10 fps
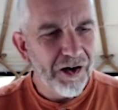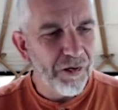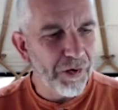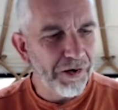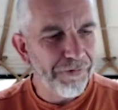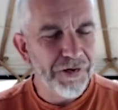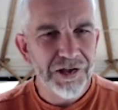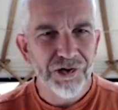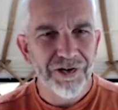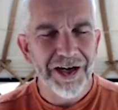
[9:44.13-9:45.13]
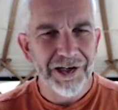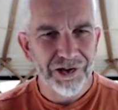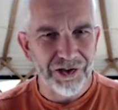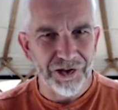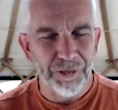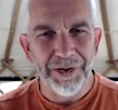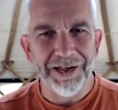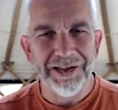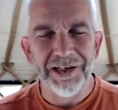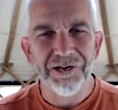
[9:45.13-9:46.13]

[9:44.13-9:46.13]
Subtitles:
And my first reaction to being in that